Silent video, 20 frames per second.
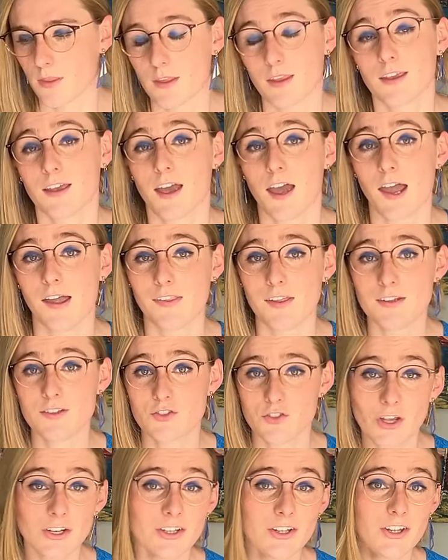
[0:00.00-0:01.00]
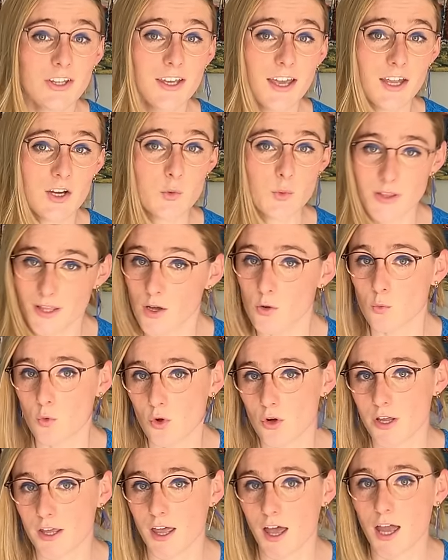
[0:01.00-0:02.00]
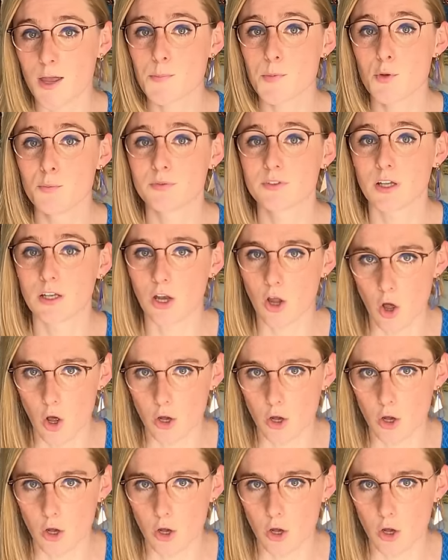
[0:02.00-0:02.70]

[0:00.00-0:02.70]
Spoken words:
And then suddenly and without warning, I pooped a lot.